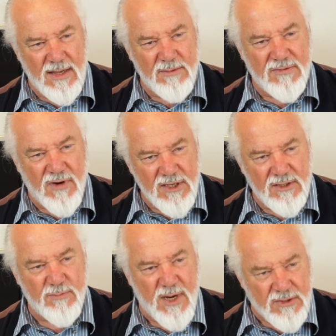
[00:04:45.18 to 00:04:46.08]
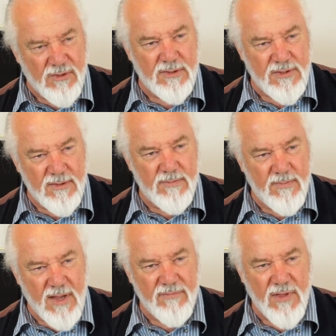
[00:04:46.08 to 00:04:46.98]
that was very special, to
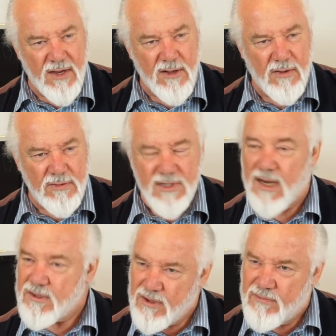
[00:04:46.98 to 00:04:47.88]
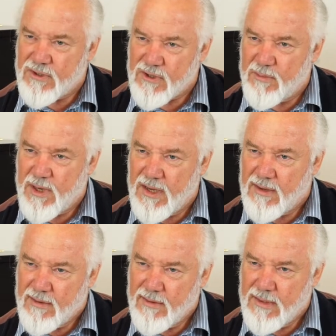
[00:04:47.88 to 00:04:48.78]
have that contact over so many,
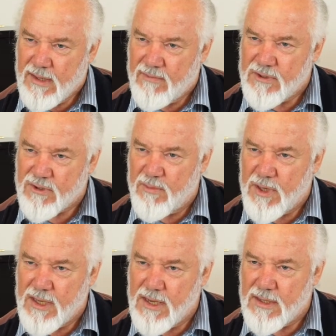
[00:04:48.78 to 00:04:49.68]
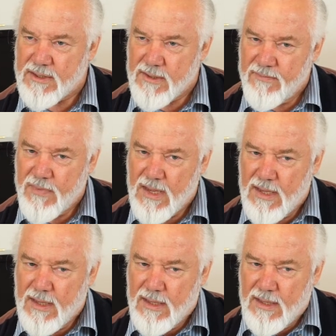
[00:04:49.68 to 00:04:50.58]
over so many years.
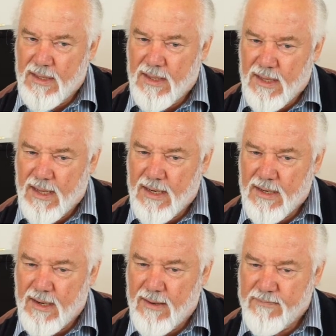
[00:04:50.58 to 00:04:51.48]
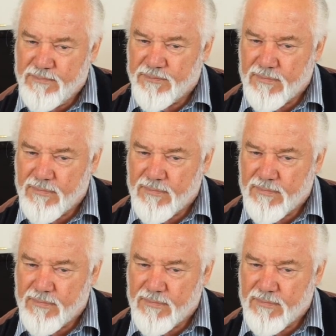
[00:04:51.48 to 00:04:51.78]
And uh,